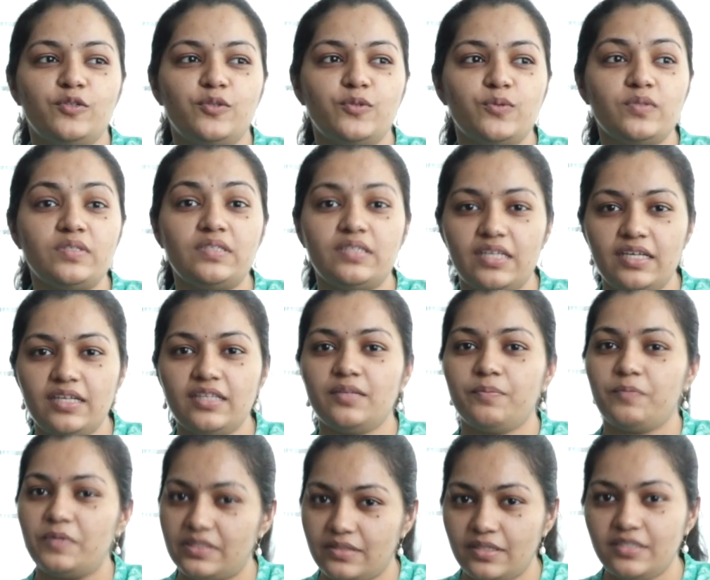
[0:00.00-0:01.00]
to see
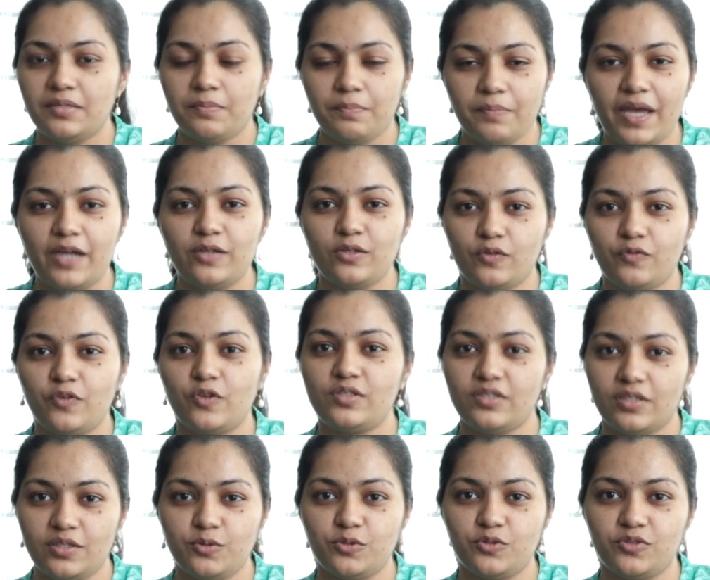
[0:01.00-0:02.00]
the business impact of your
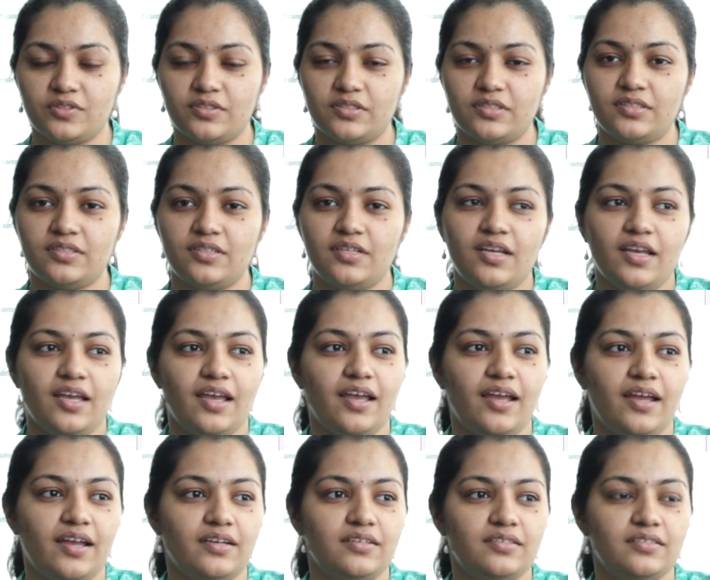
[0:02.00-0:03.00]
solutions.
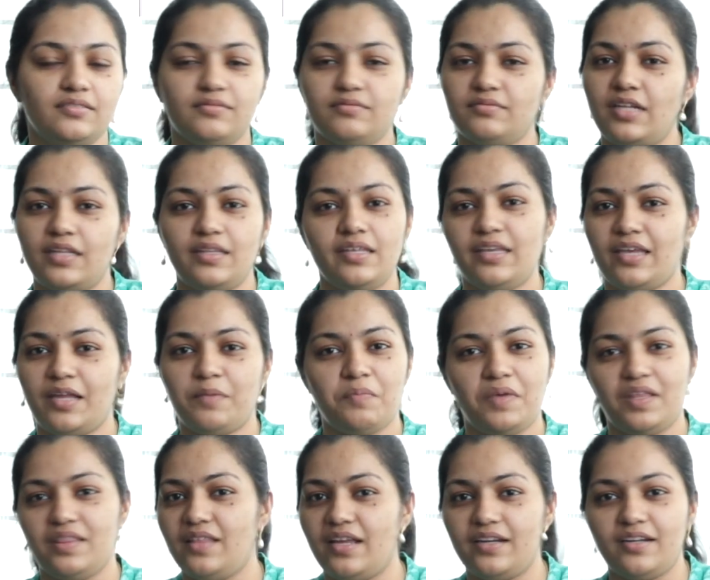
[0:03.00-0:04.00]
And nothing can
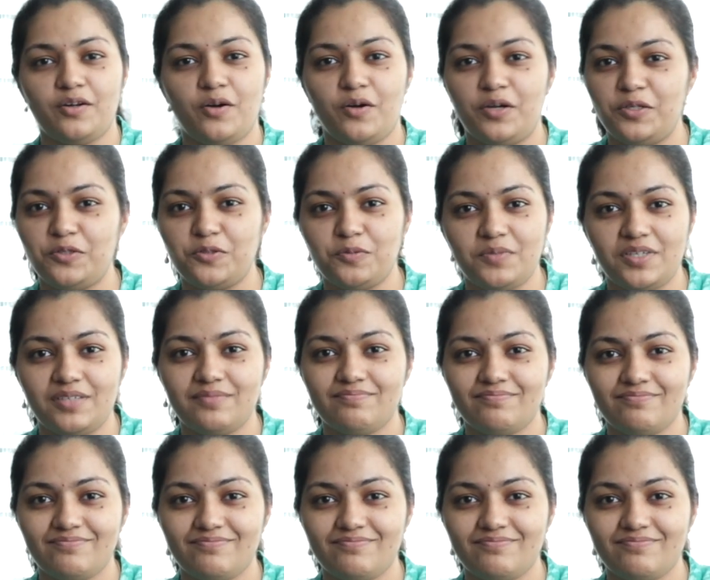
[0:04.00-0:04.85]
beat that, according to me.